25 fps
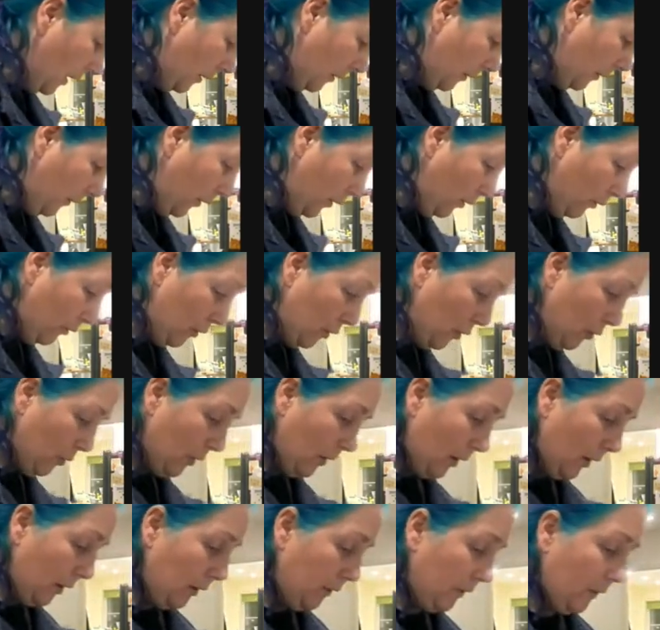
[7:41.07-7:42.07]
for your dog
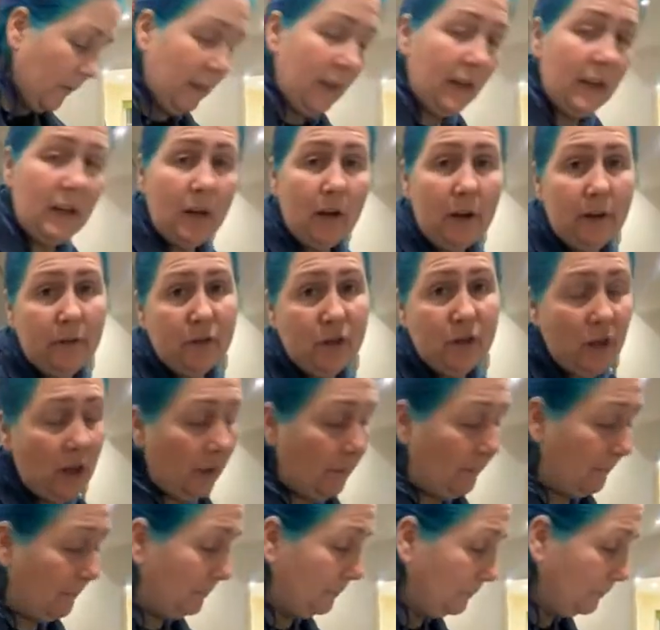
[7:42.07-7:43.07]
over their
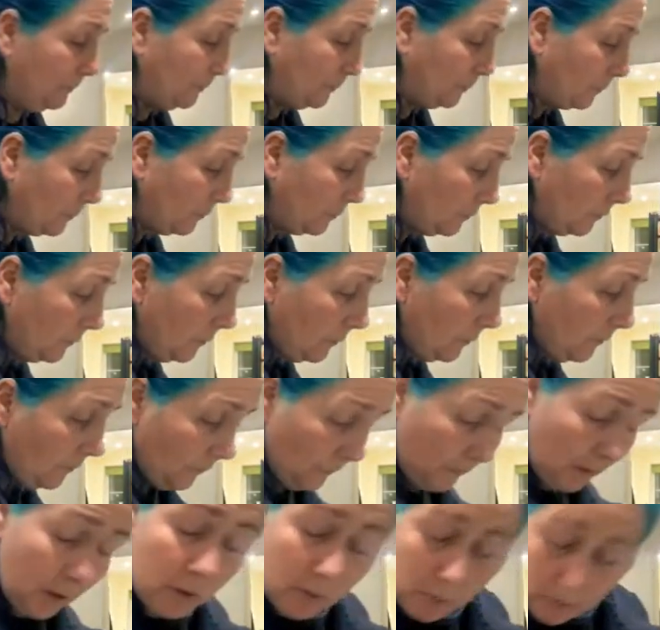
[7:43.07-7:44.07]
lifetime.
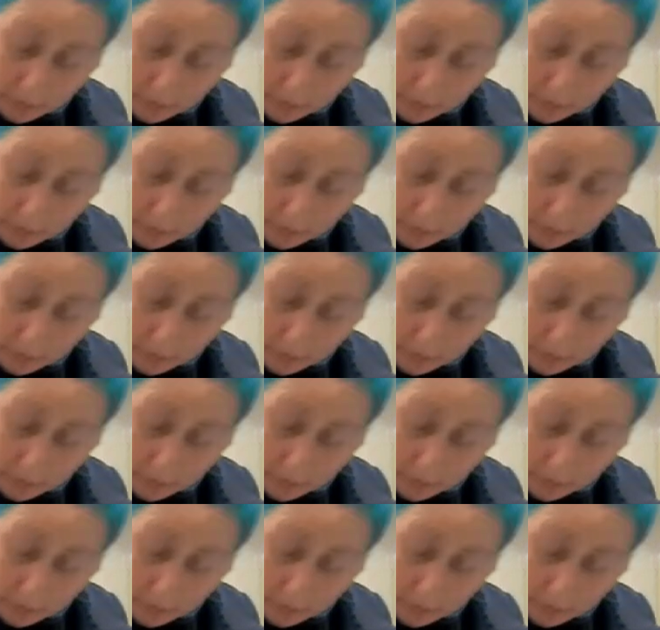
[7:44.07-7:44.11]
Are you